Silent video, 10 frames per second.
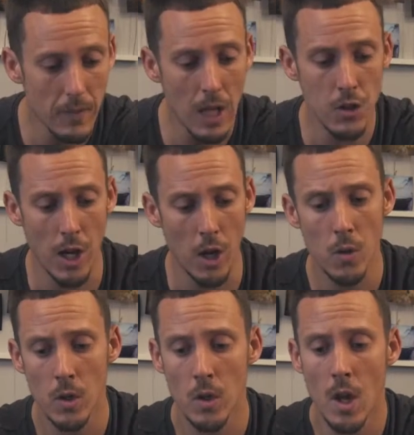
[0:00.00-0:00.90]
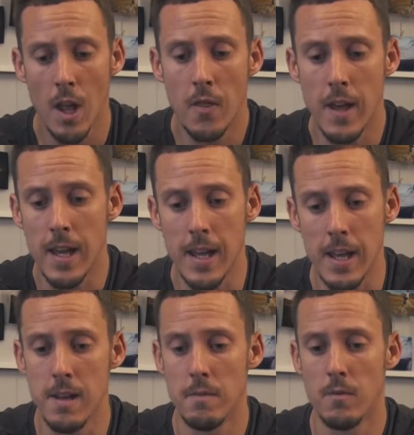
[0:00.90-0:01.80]
So
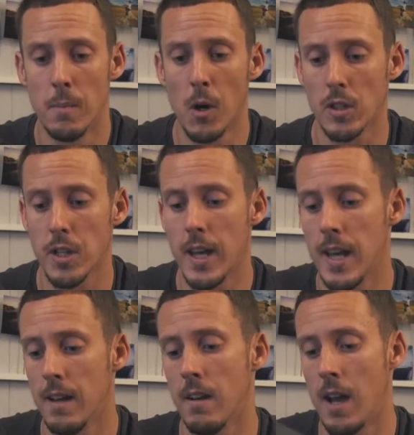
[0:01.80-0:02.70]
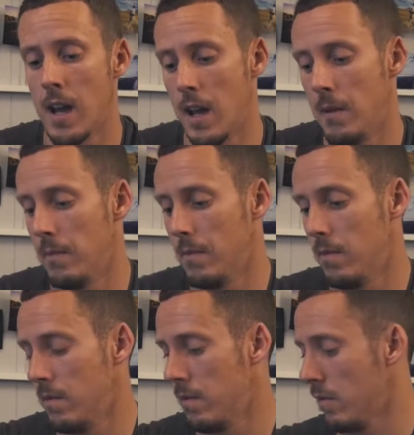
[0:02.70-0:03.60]
the box here,
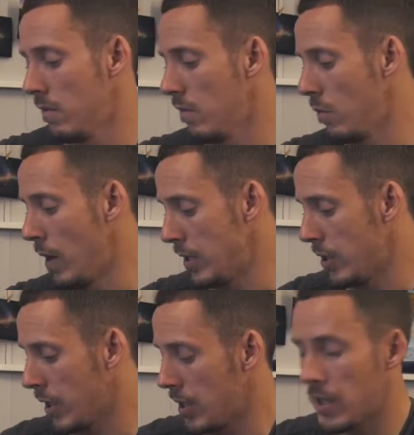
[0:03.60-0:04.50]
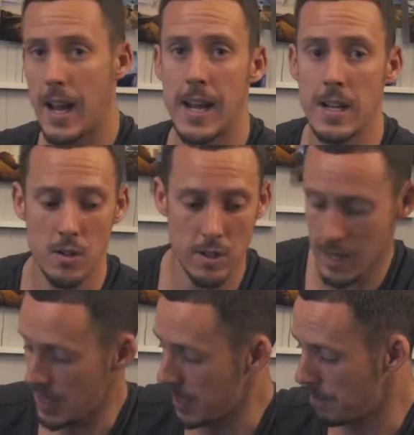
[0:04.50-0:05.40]
which contains
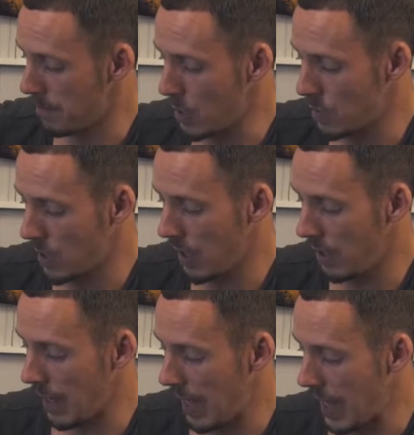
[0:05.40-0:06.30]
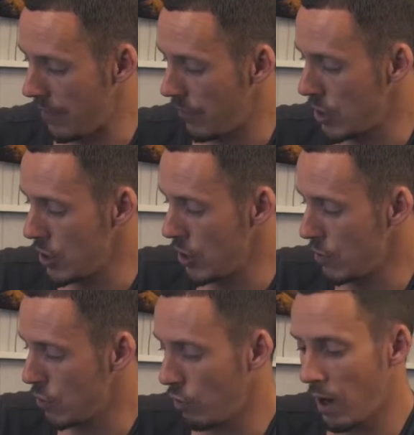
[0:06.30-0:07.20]
the motor and the new
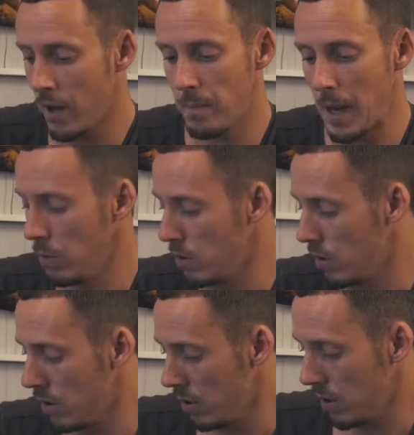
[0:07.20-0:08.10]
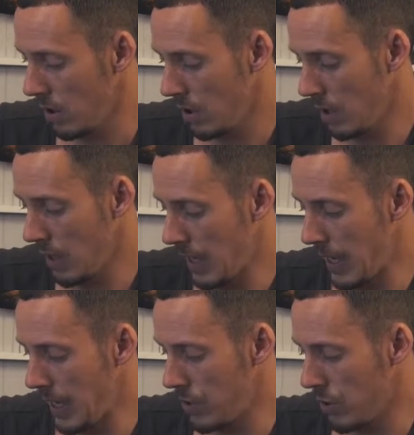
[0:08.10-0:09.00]
drive belt,
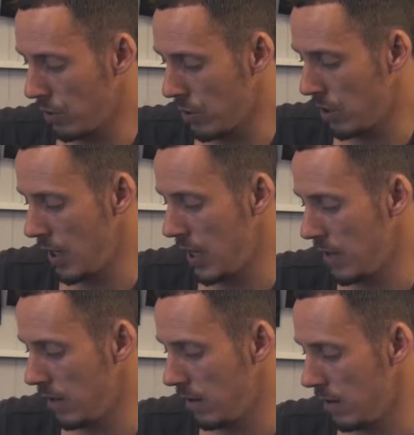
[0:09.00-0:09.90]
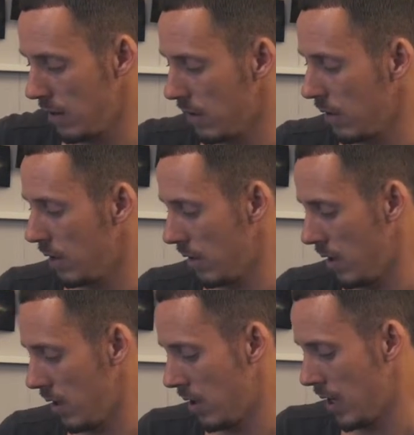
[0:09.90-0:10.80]
and as you'll see,
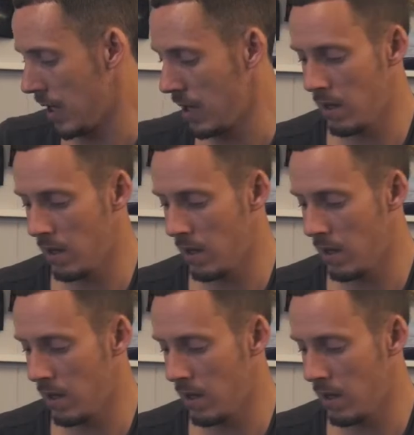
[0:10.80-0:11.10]
that the